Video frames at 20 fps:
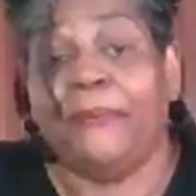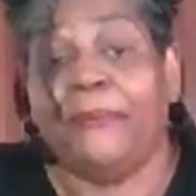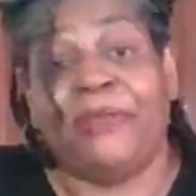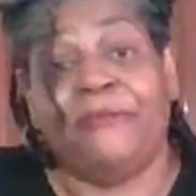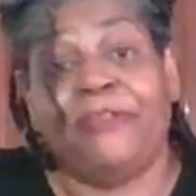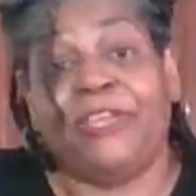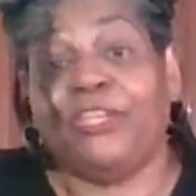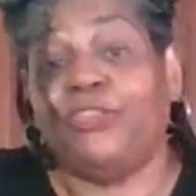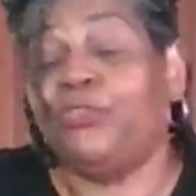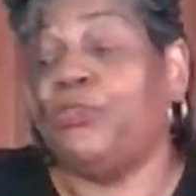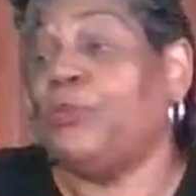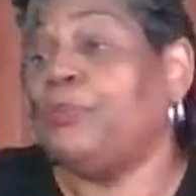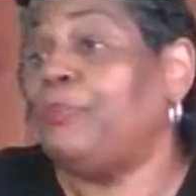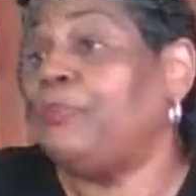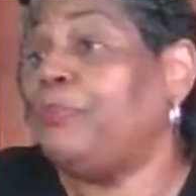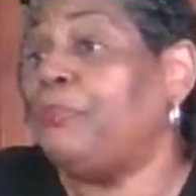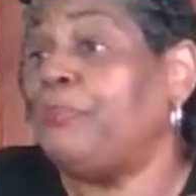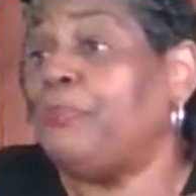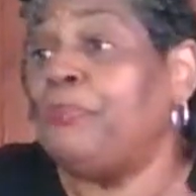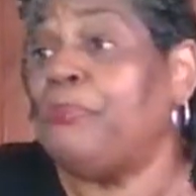In fact, you can
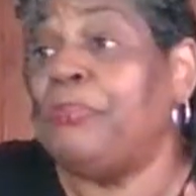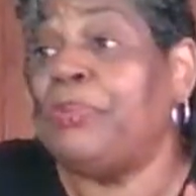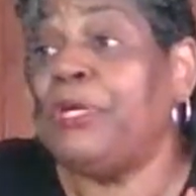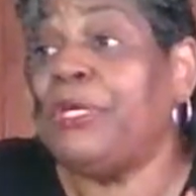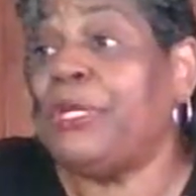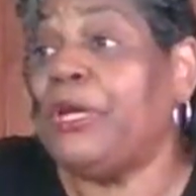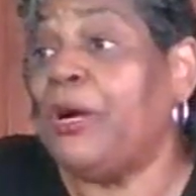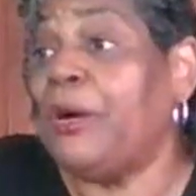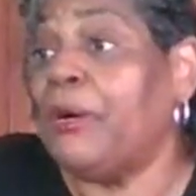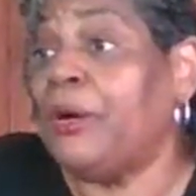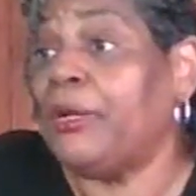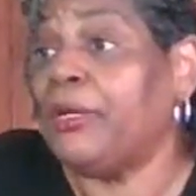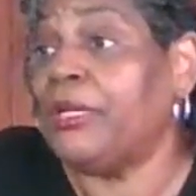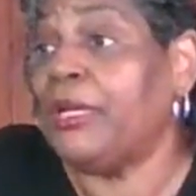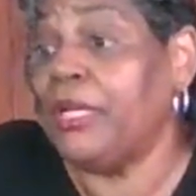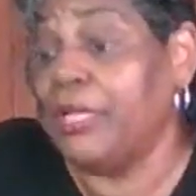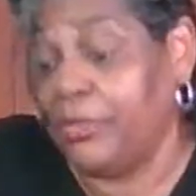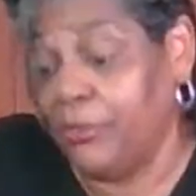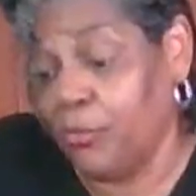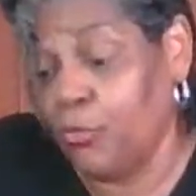put uh,
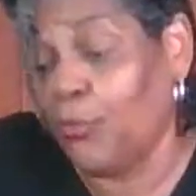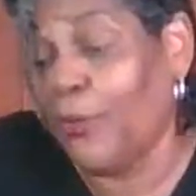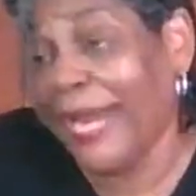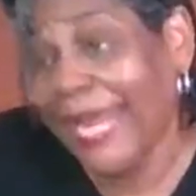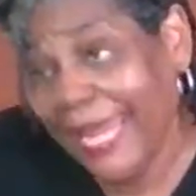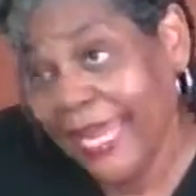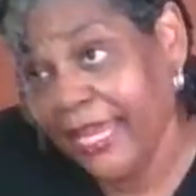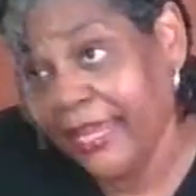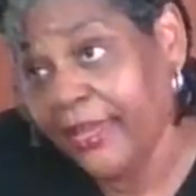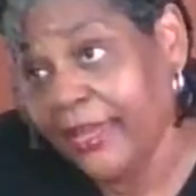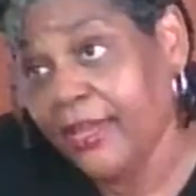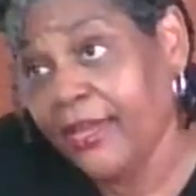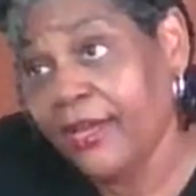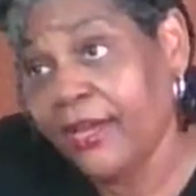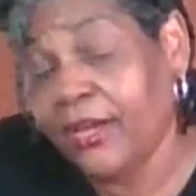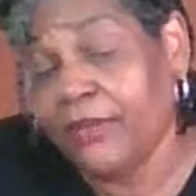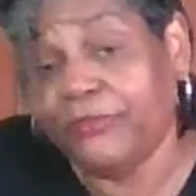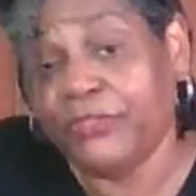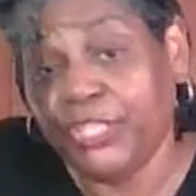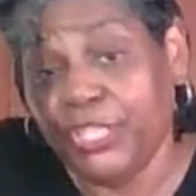an array
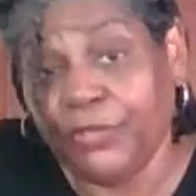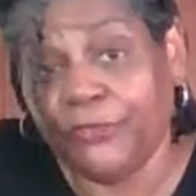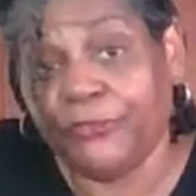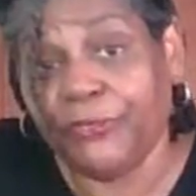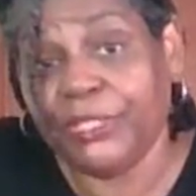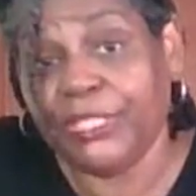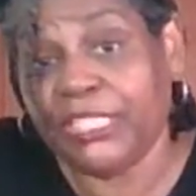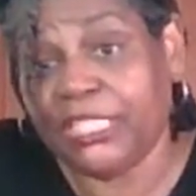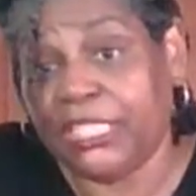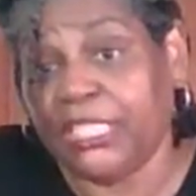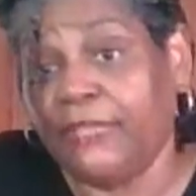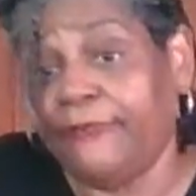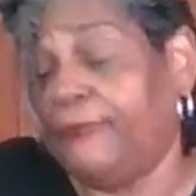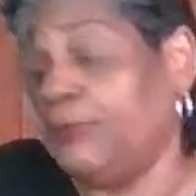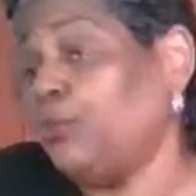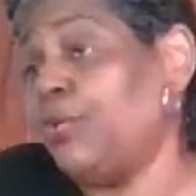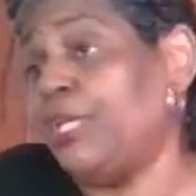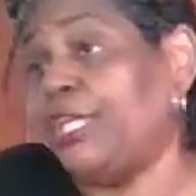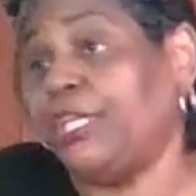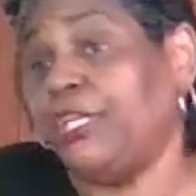of different
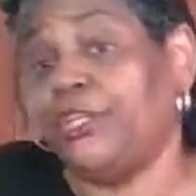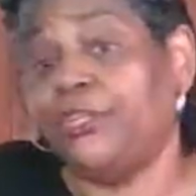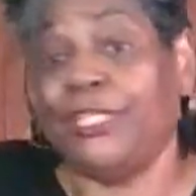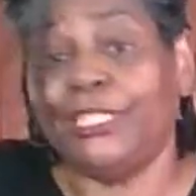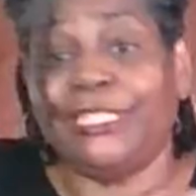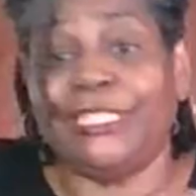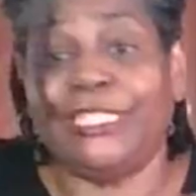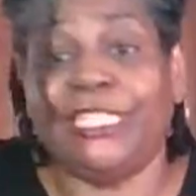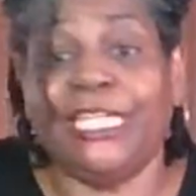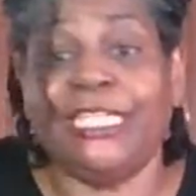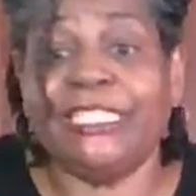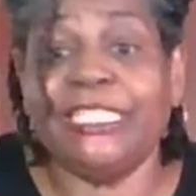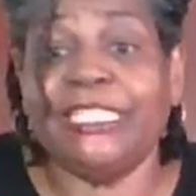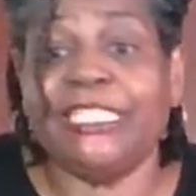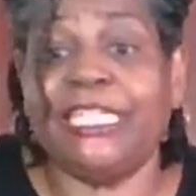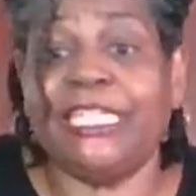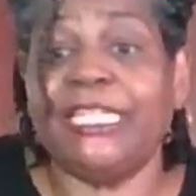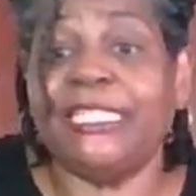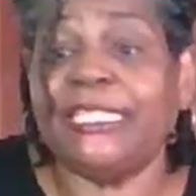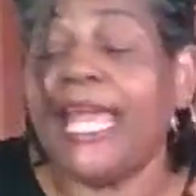seafood in here. It doesn't
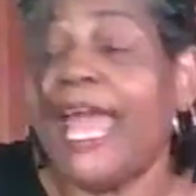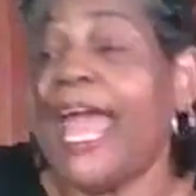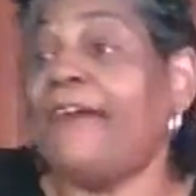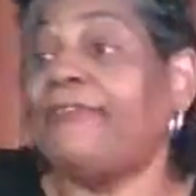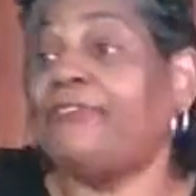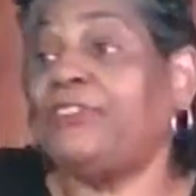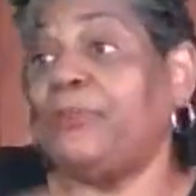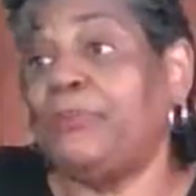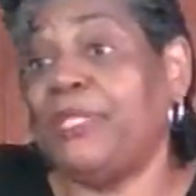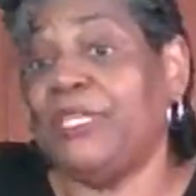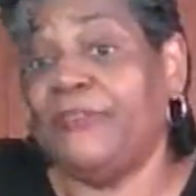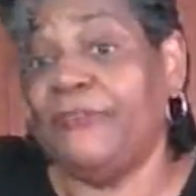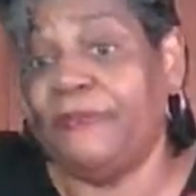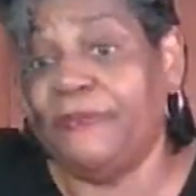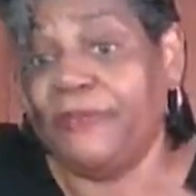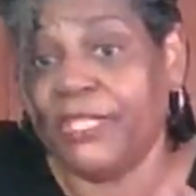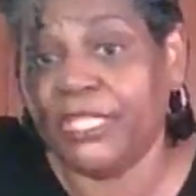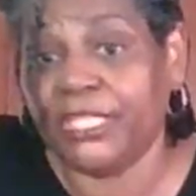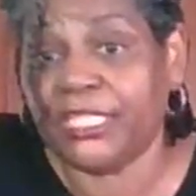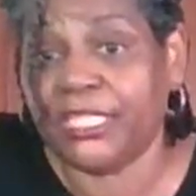just have to be
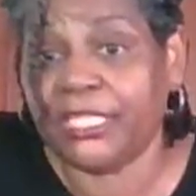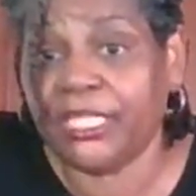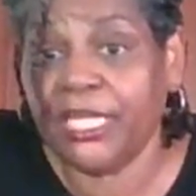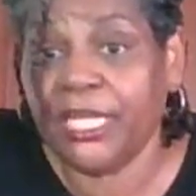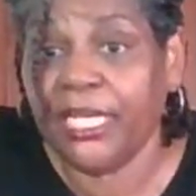fish.